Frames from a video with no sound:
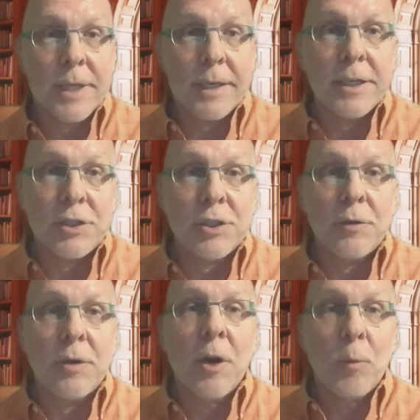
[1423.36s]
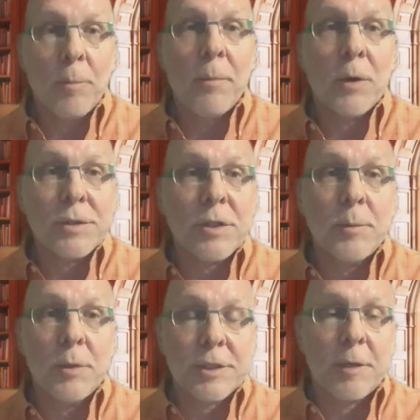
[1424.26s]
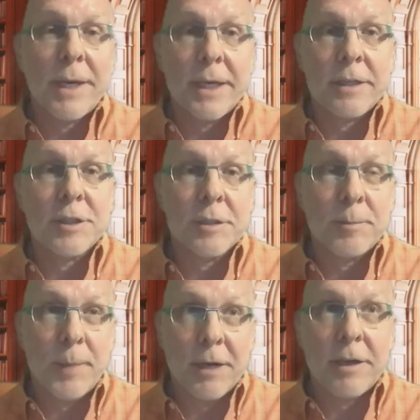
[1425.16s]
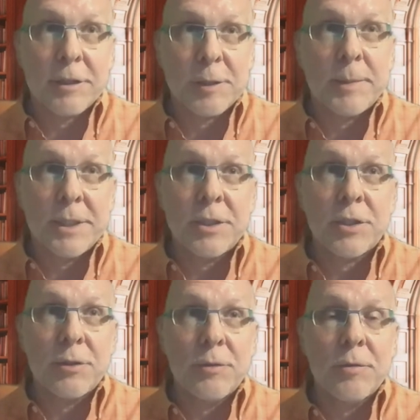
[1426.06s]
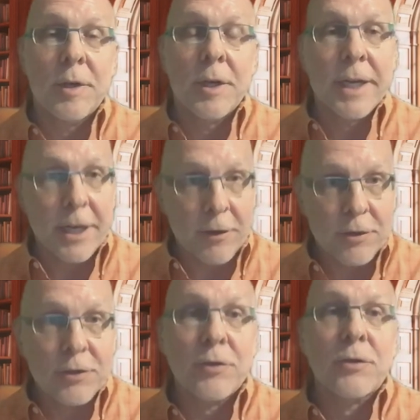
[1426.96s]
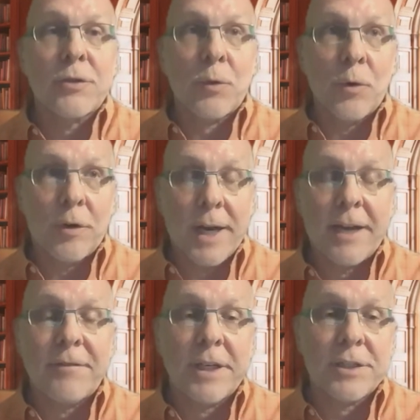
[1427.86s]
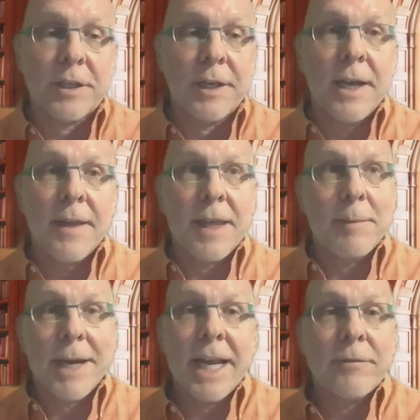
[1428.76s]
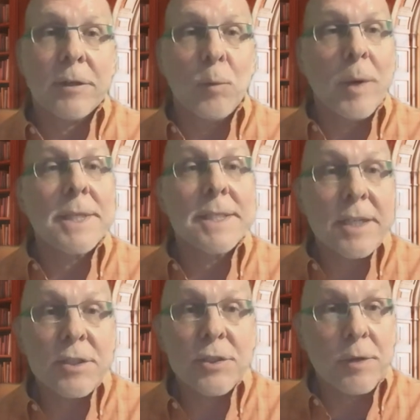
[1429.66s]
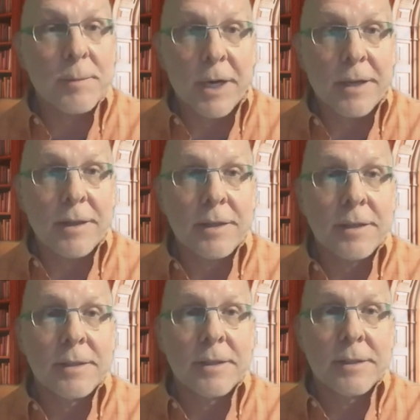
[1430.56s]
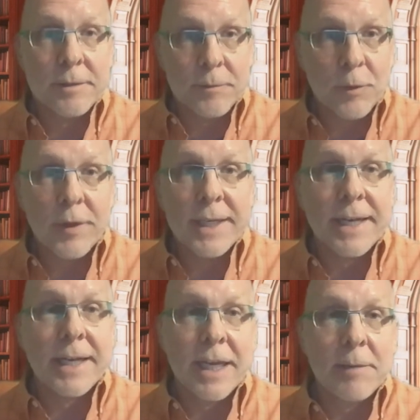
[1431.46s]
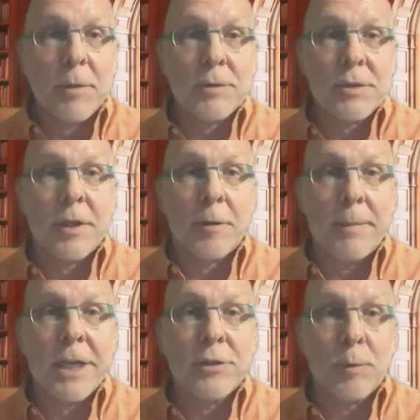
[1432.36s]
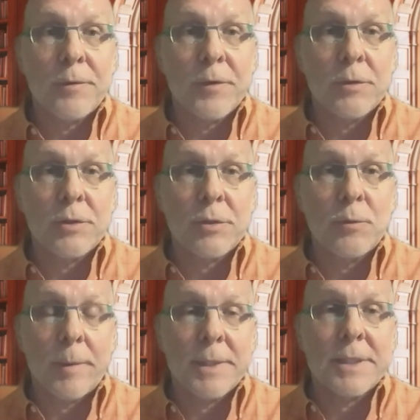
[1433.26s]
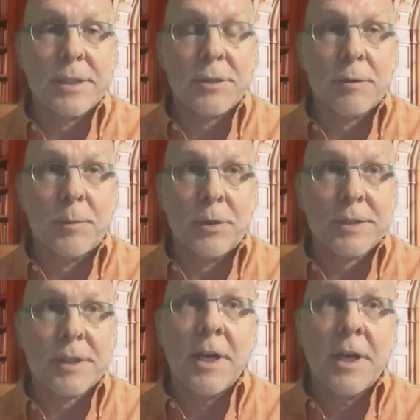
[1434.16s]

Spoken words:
issue where most of the books are about LGBTQ characters or nonfiction. They might have a Women's History Month where they dedicate most of their major reviews to women's history books.